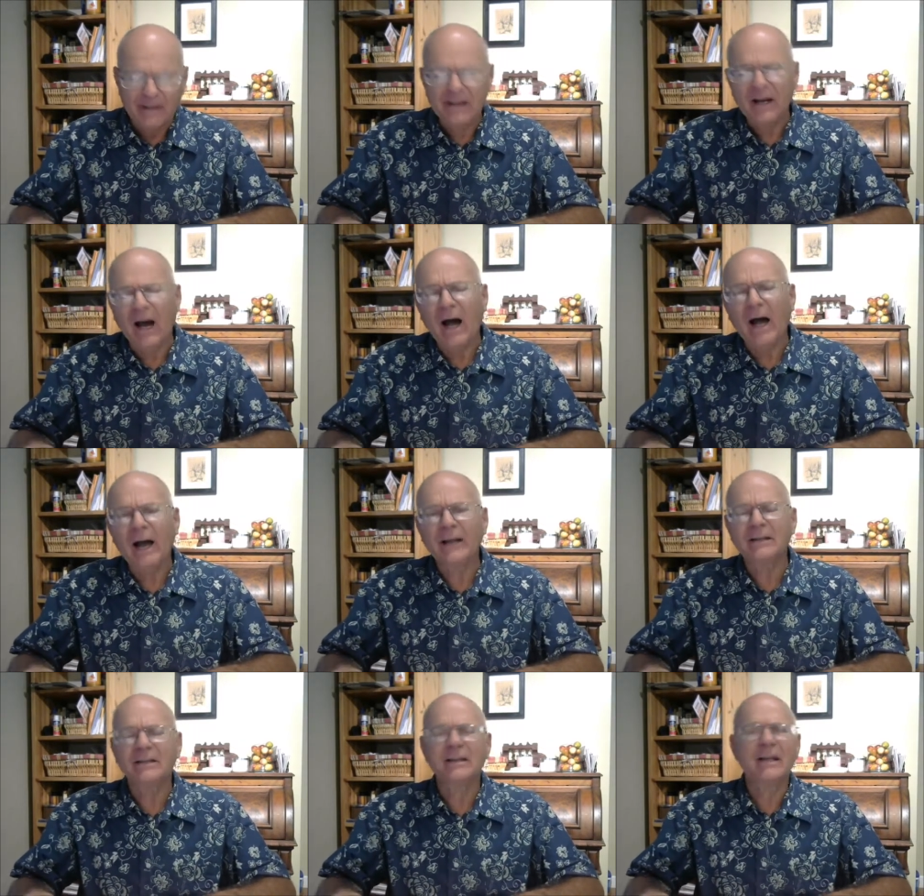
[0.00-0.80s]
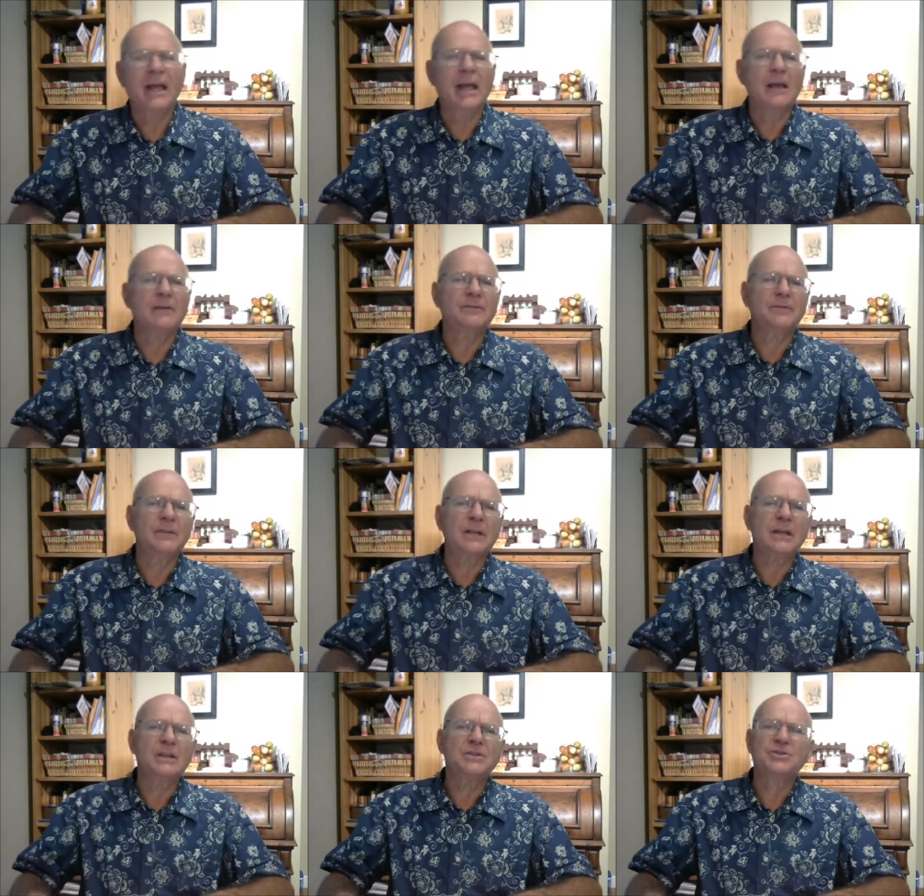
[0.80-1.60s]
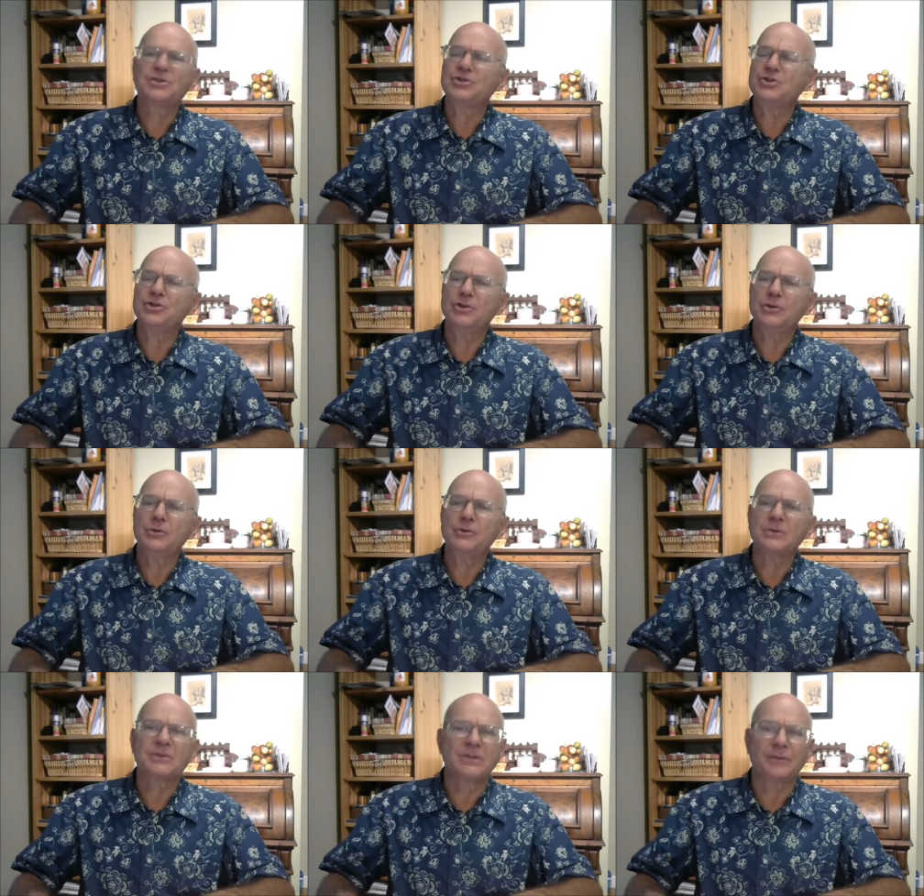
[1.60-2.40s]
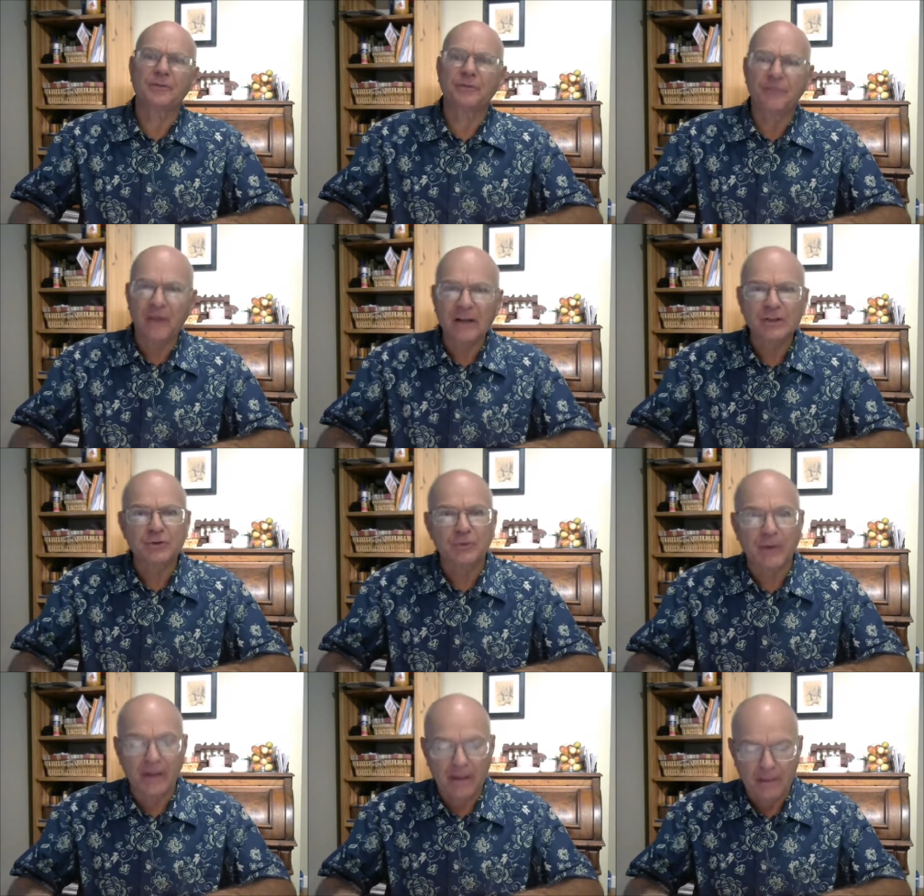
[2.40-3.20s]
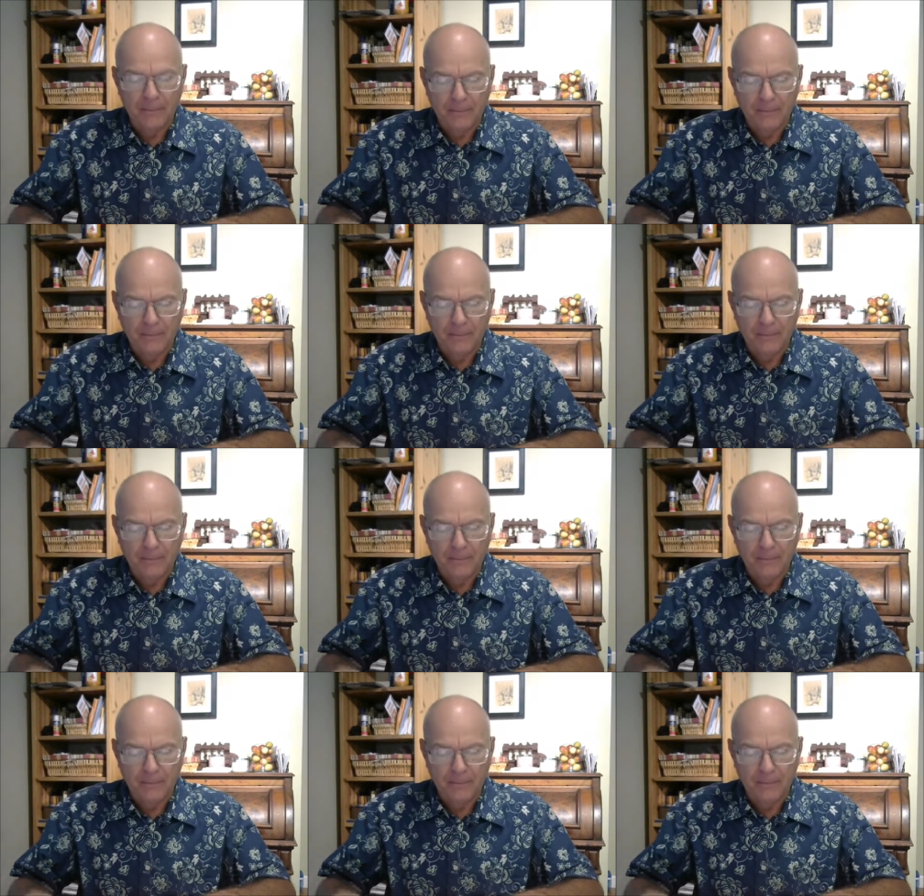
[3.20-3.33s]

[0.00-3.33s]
God gave these Jews the victory.